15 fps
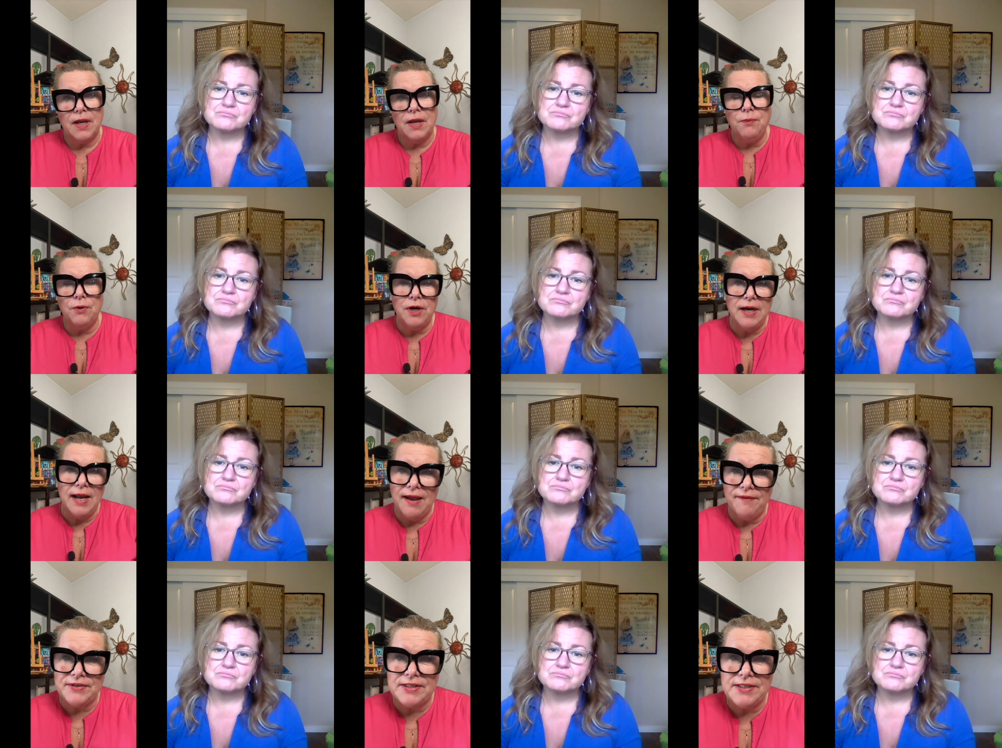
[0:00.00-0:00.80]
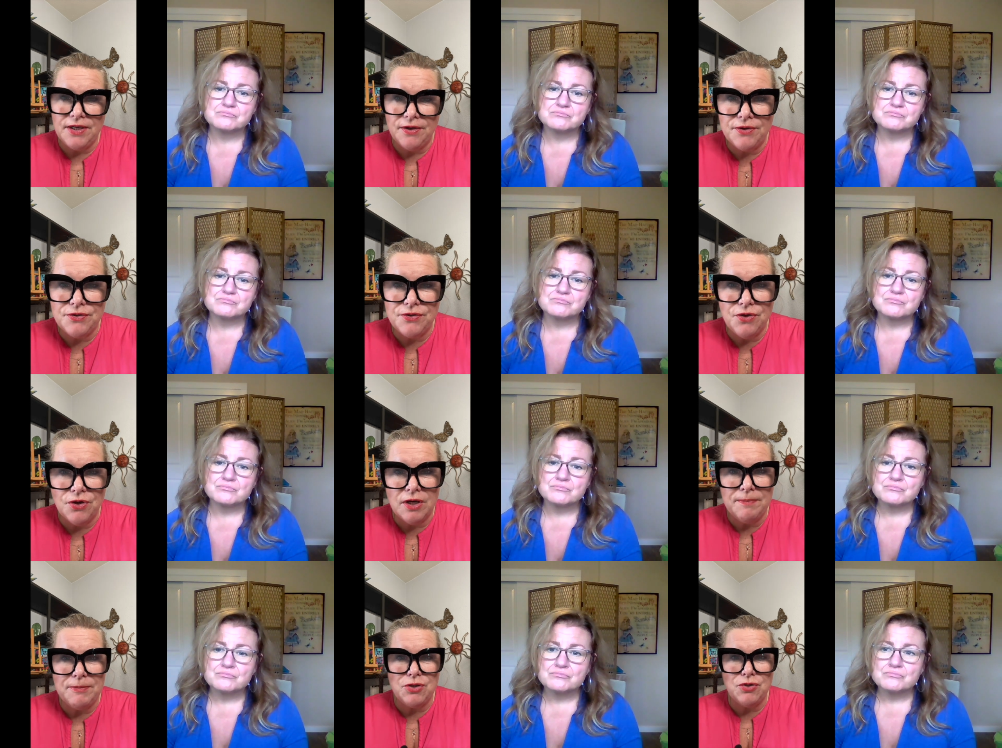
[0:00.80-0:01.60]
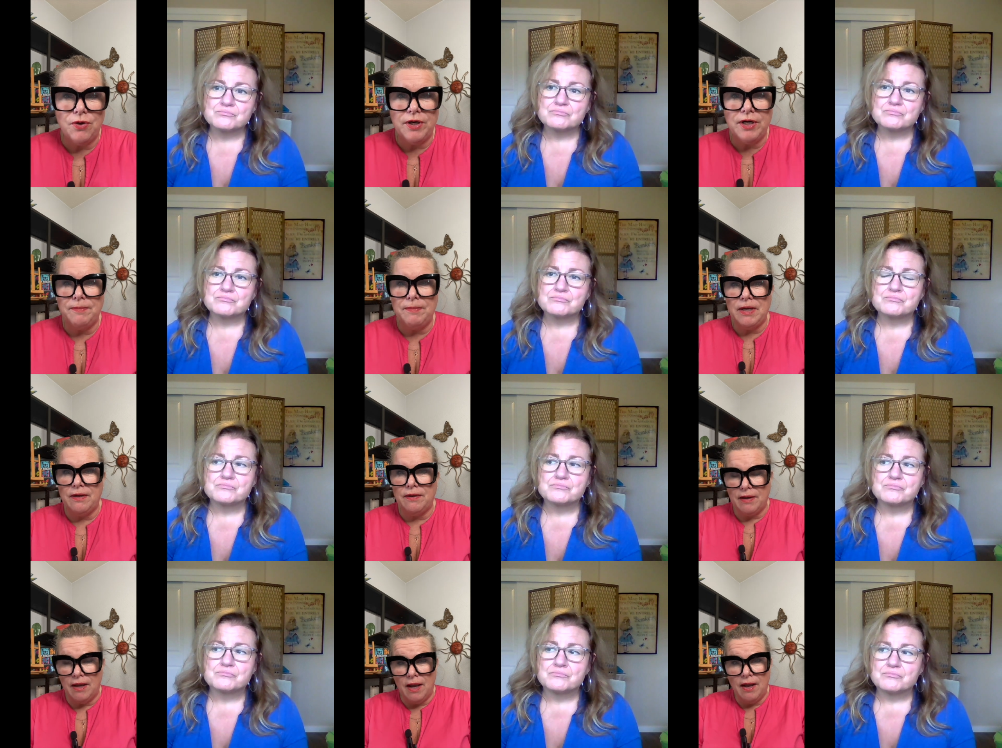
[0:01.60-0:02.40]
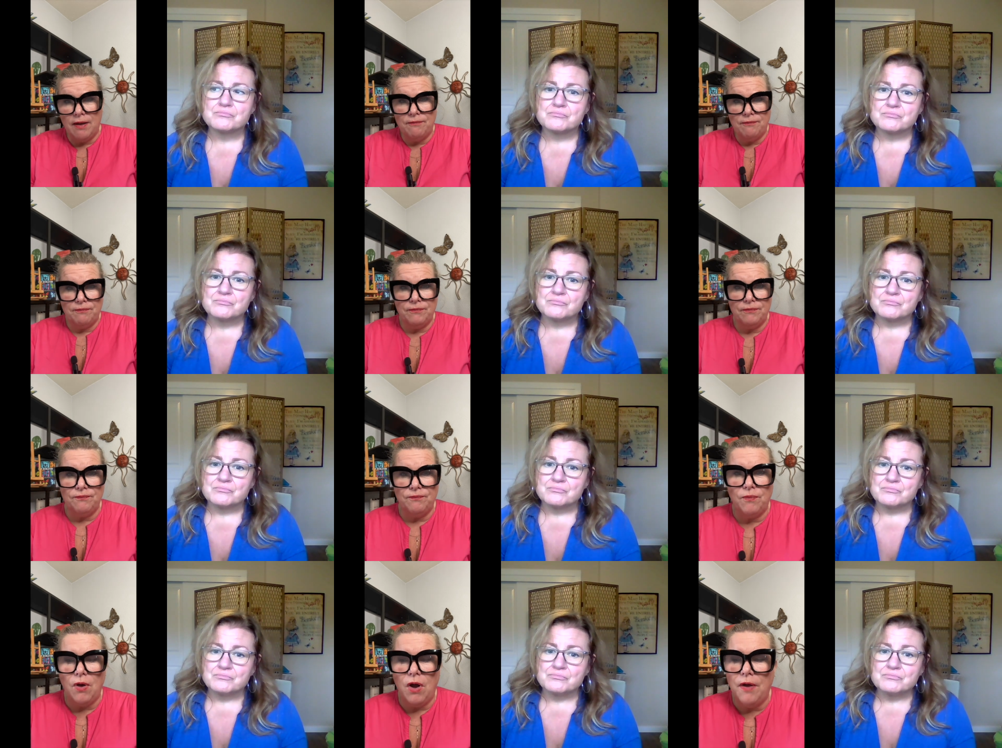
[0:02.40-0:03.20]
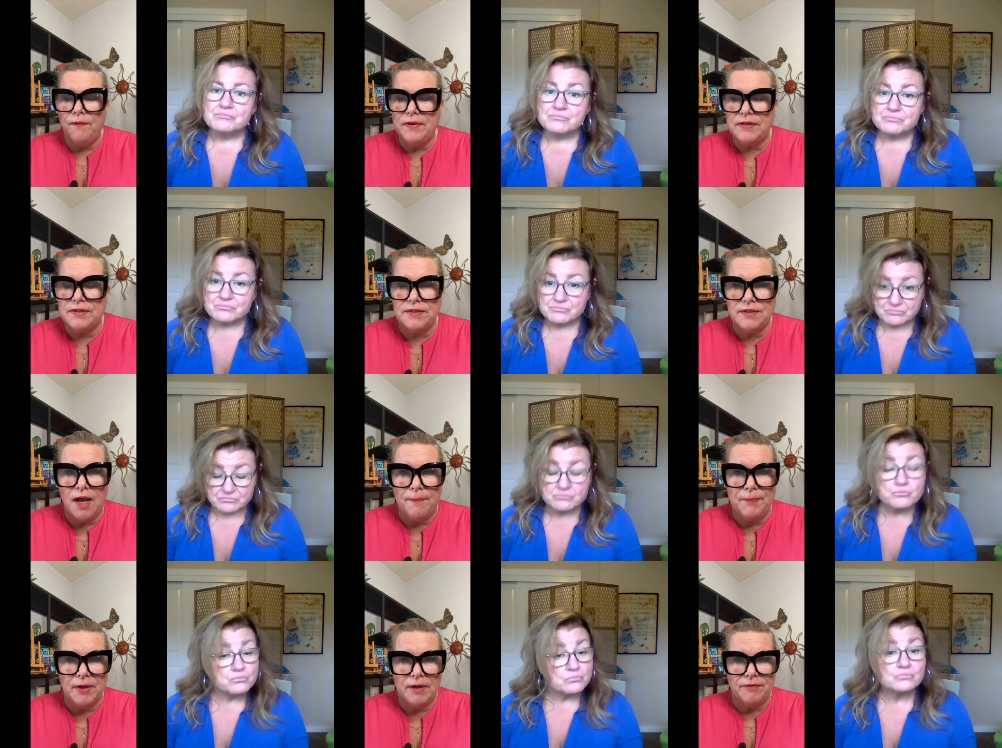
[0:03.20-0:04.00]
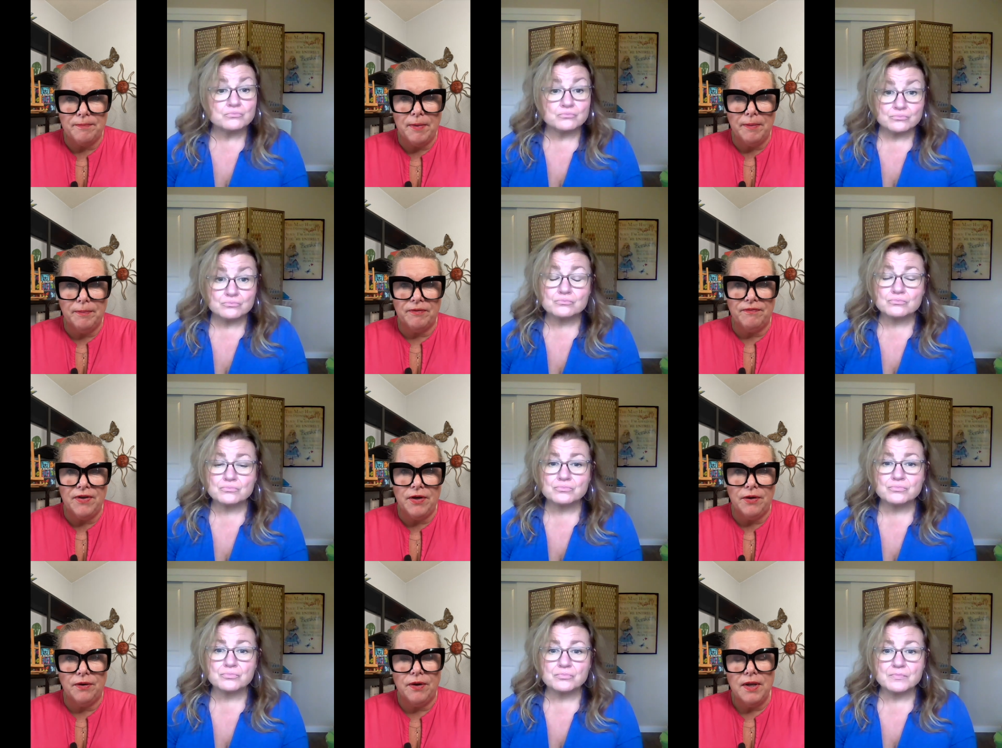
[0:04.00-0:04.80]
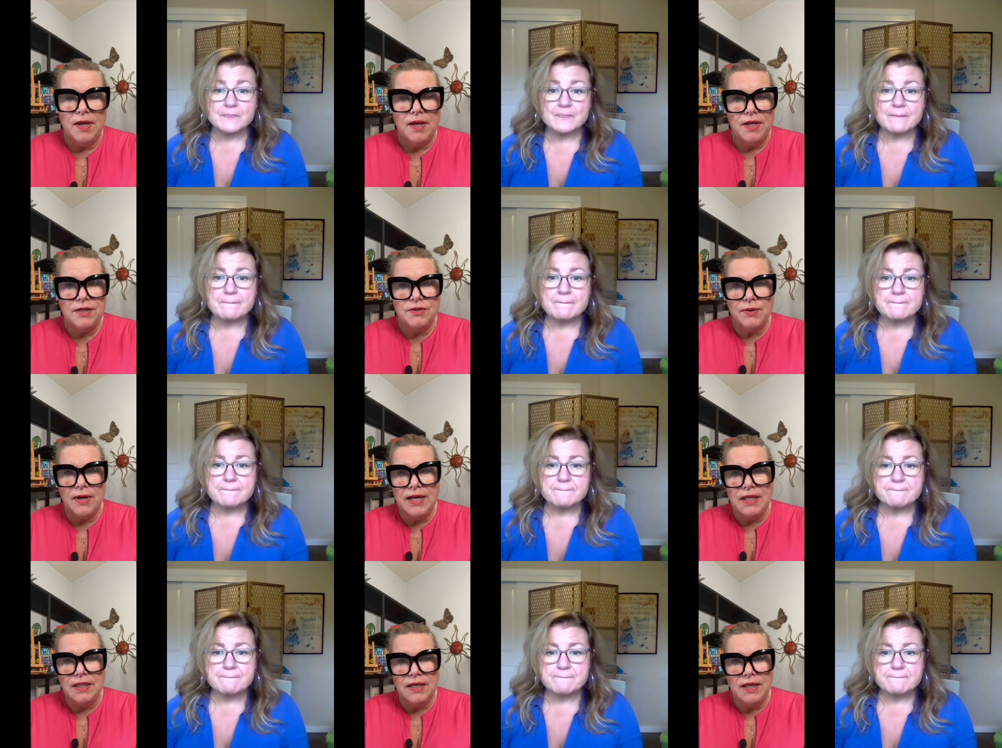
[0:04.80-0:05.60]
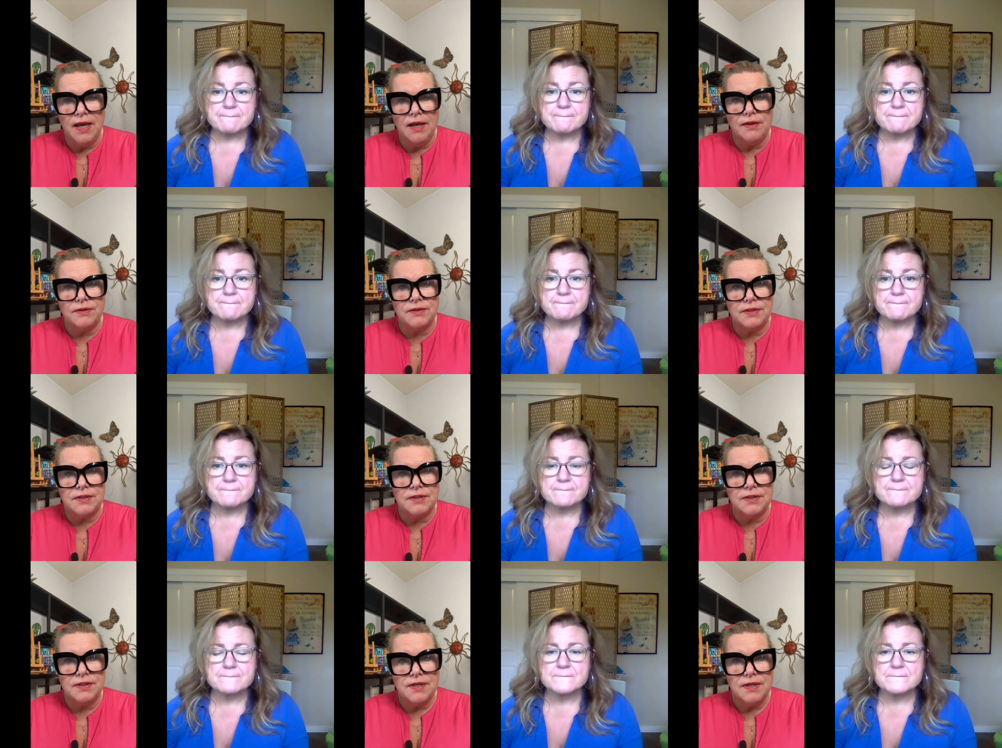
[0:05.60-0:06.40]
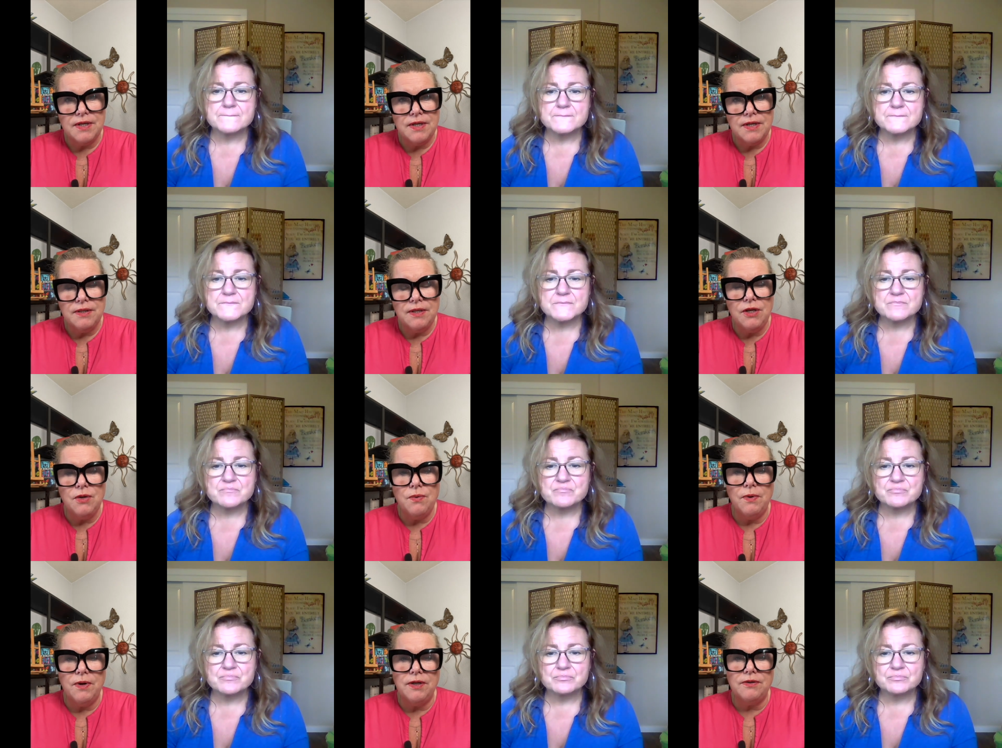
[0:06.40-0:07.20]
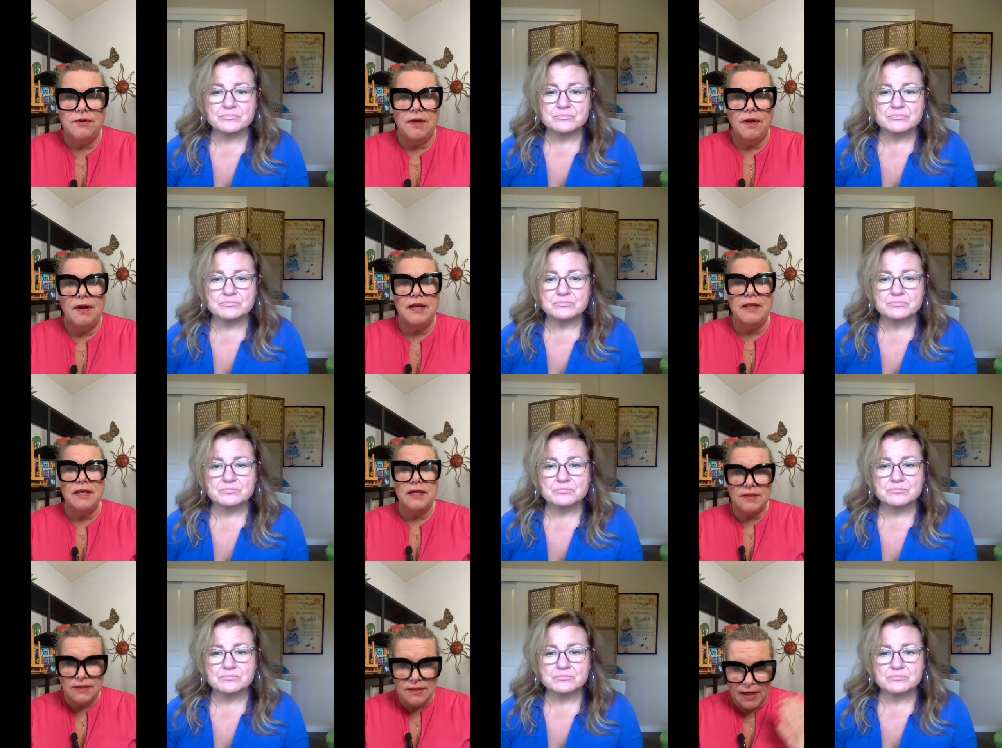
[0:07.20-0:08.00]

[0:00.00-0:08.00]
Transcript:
Speaker 1: and we're going to have a series, and you're going to be joining me uh, on this topic of the public figure. Is there anything else that you want to in this